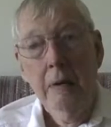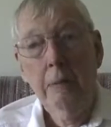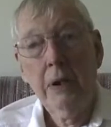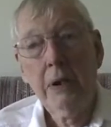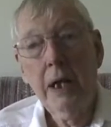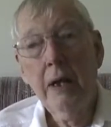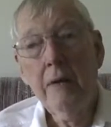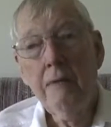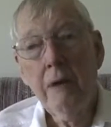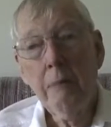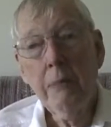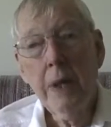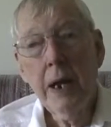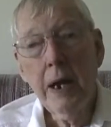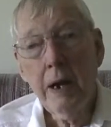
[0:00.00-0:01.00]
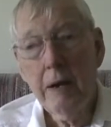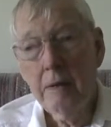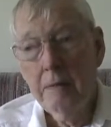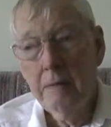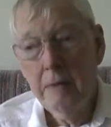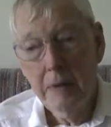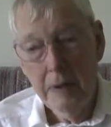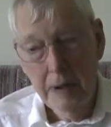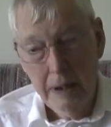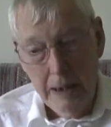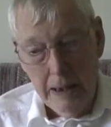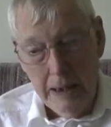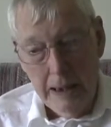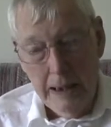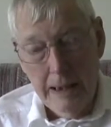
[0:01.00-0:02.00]
But then from there,
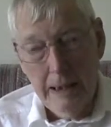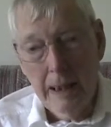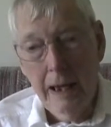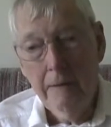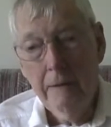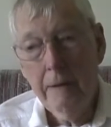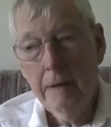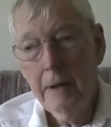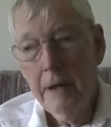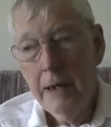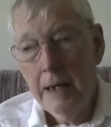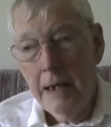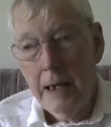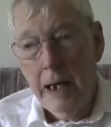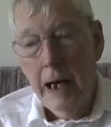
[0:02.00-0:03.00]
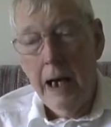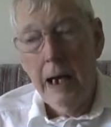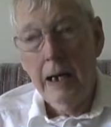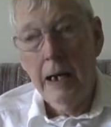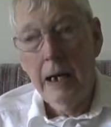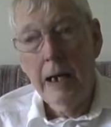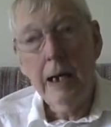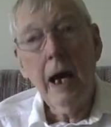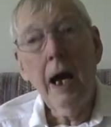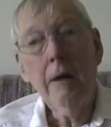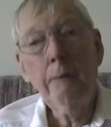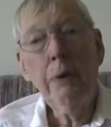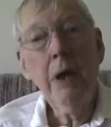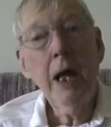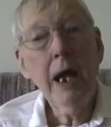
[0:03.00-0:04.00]
I
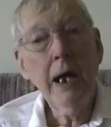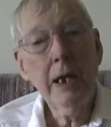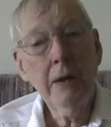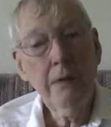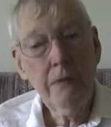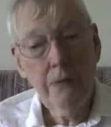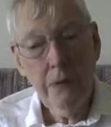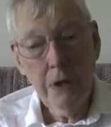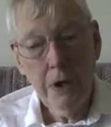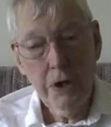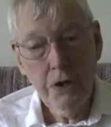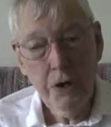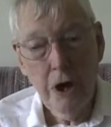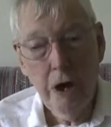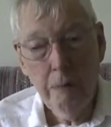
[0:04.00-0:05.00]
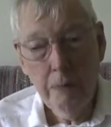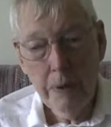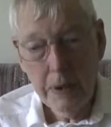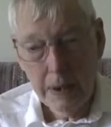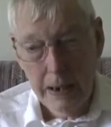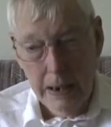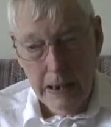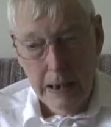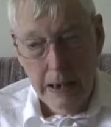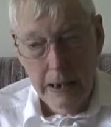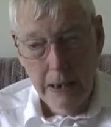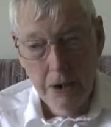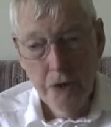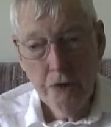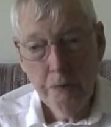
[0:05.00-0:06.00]
applied for a job at
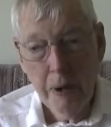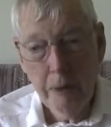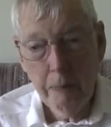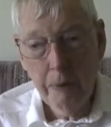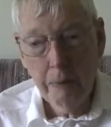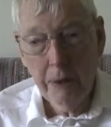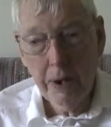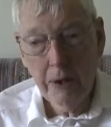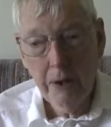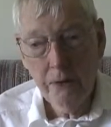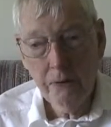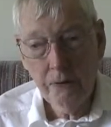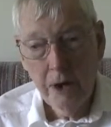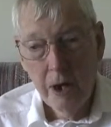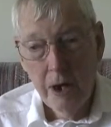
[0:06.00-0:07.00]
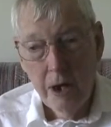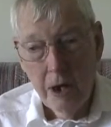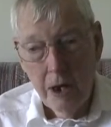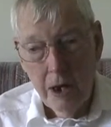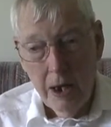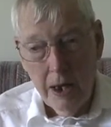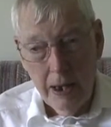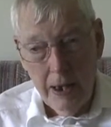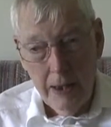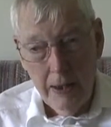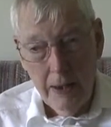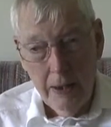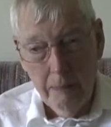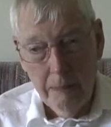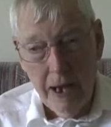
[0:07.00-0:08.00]
a newspaper because
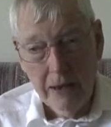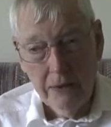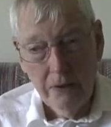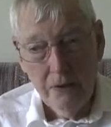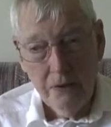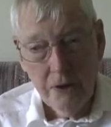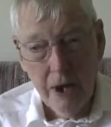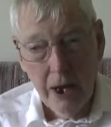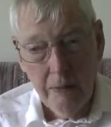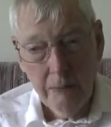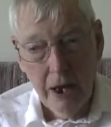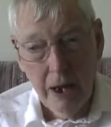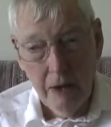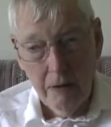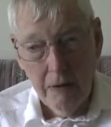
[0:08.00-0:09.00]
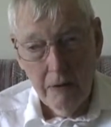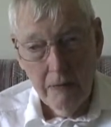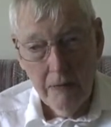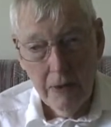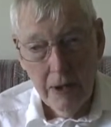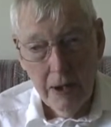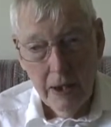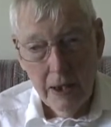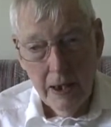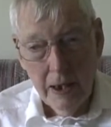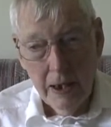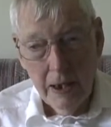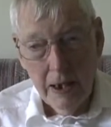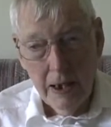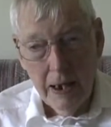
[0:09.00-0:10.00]
about this time now,
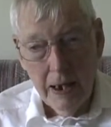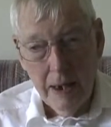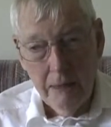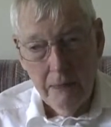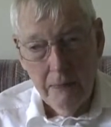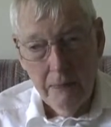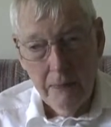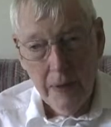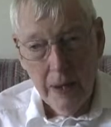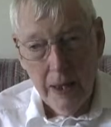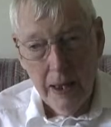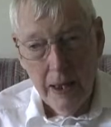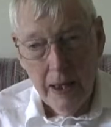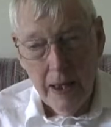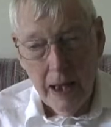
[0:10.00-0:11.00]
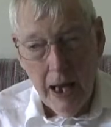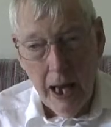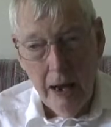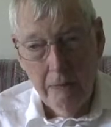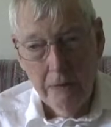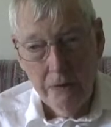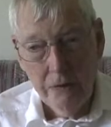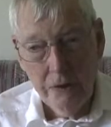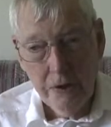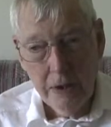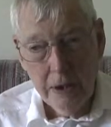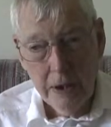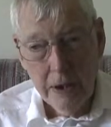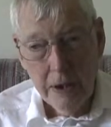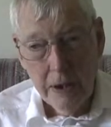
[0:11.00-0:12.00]
I
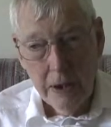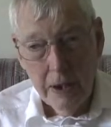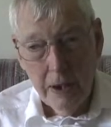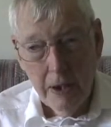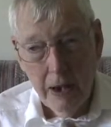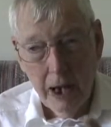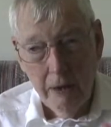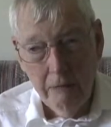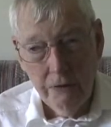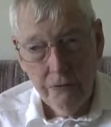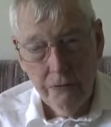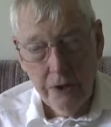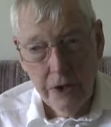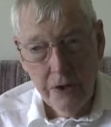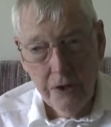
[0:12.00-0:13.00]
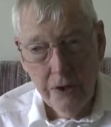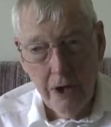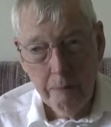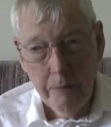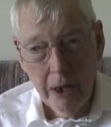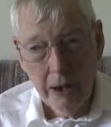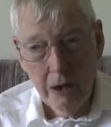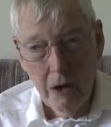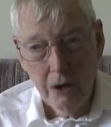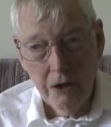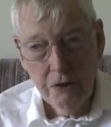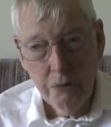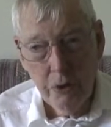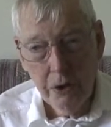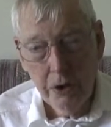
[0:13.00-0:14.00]
was finishing up my
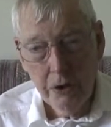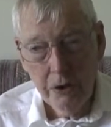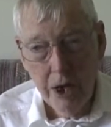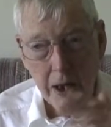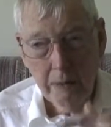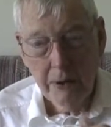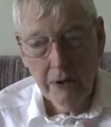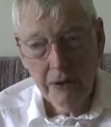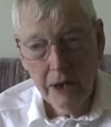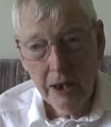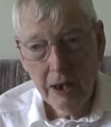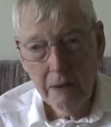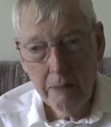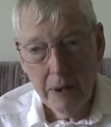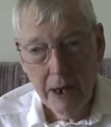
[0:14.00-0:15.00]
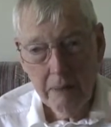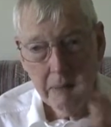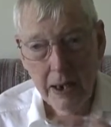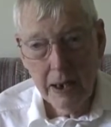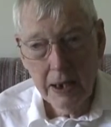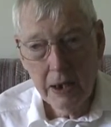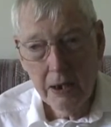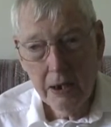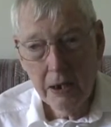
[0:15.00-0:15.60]
college work and had me thinking about my